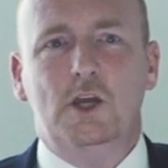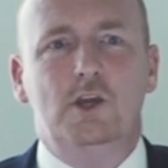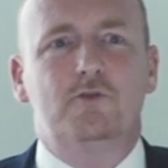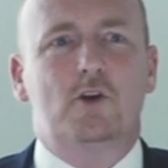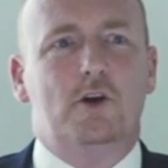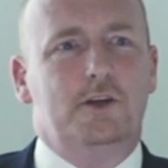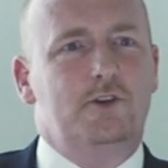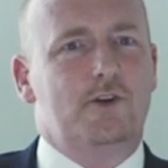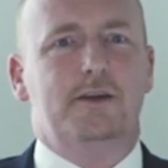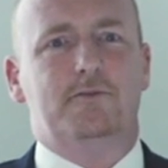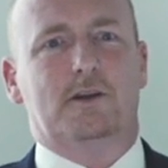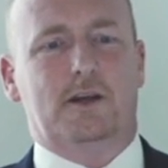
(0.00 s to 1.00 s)
You've got your
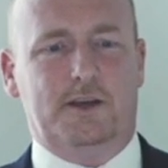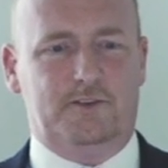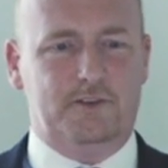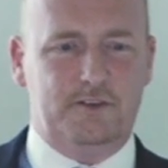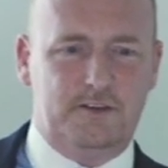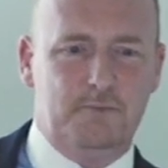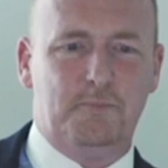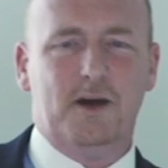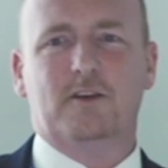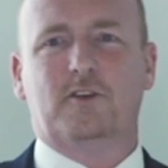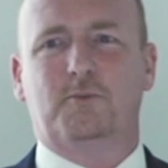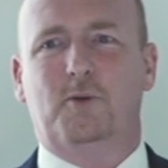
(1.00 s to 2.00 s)
driving license, your
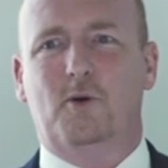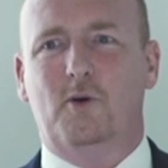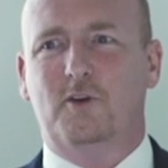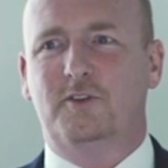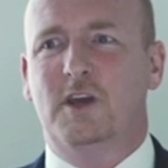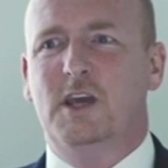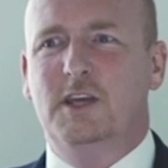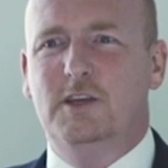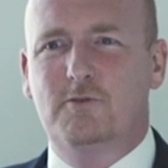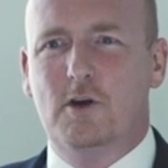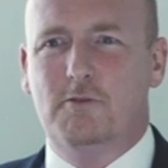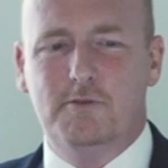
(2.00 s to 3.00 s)
passport,
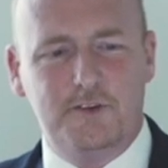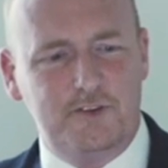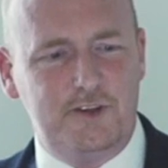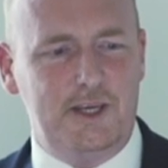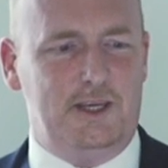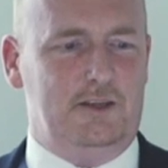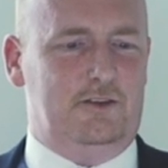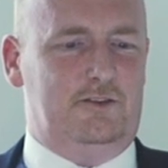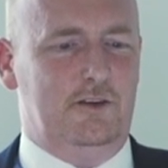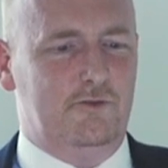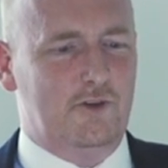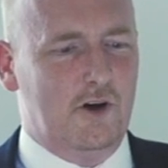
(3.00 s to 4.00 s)
you've got receipts,
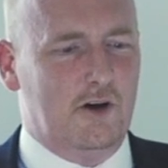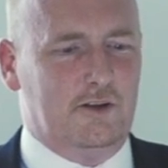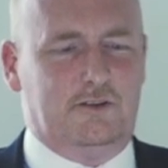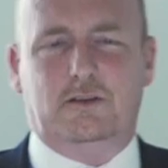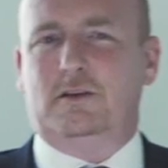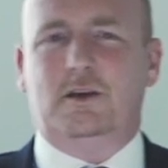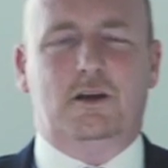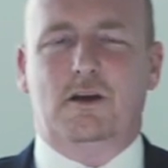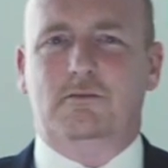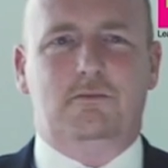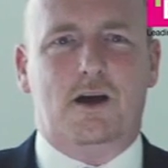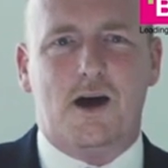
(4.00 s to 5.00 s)
you've got, you
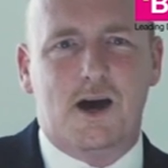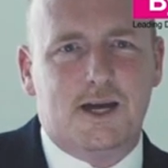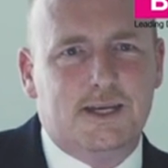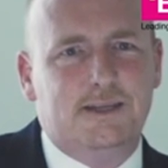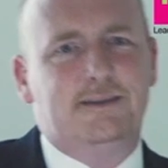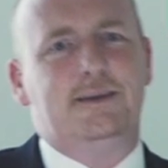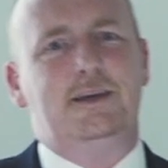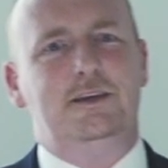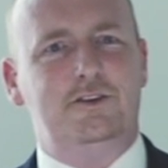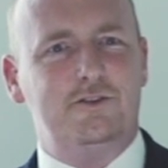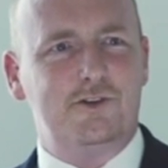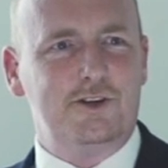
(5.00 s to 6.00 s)
know,
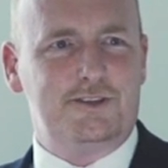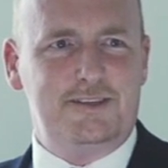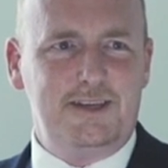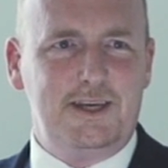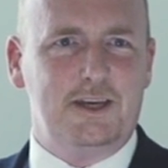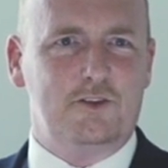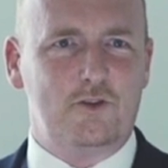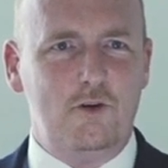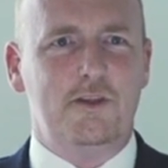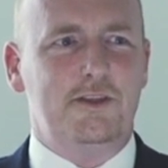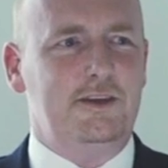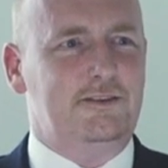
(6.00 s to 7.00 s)
IDs, you've got tickets,
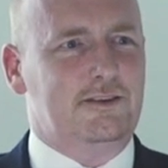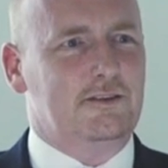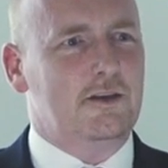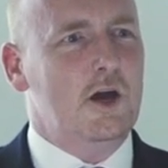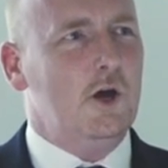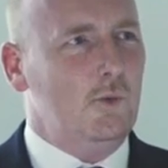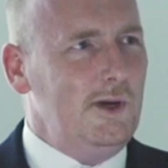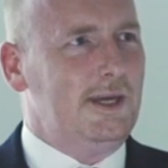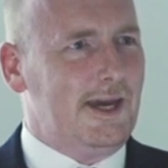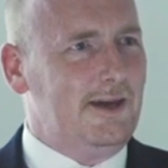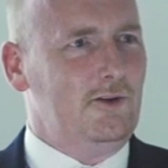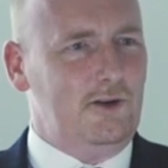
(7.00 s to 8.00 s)
all of these things. We
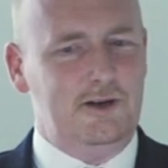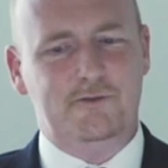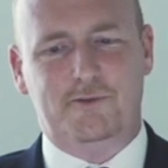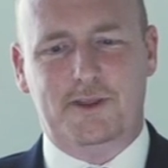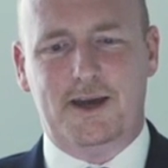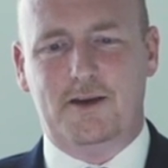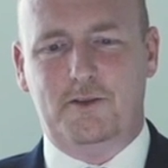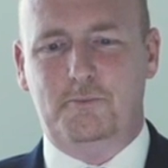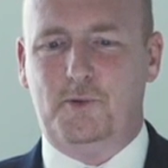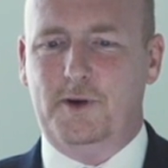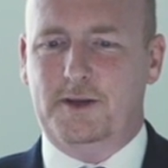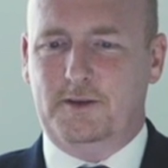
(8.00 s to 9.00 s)
cannot live without
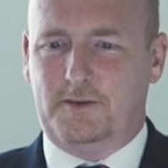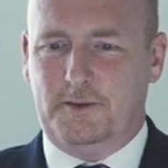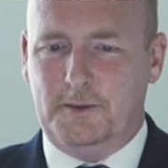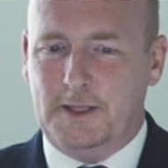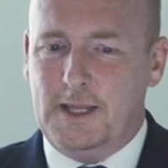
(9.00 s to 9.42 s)
them print.